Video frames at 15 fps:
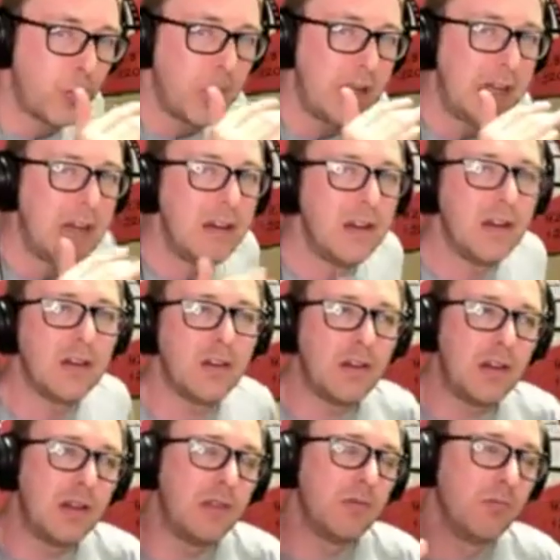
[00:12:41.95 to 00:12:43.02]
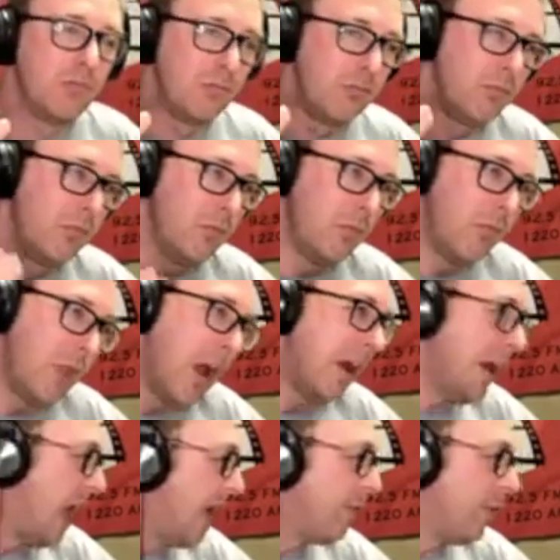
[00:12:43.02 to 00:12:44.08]
read, not
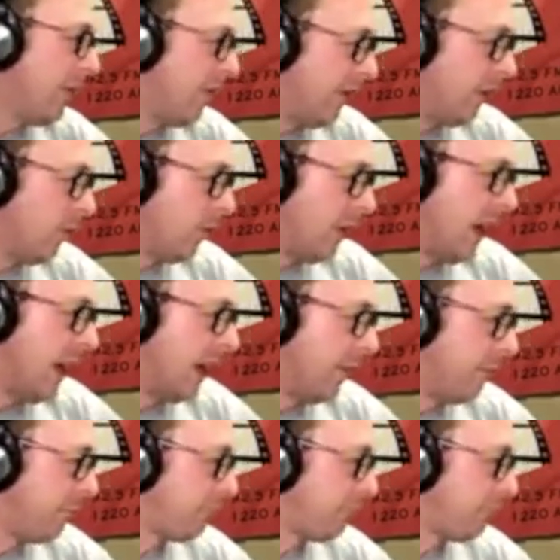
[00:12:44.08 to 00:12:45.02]
every single day,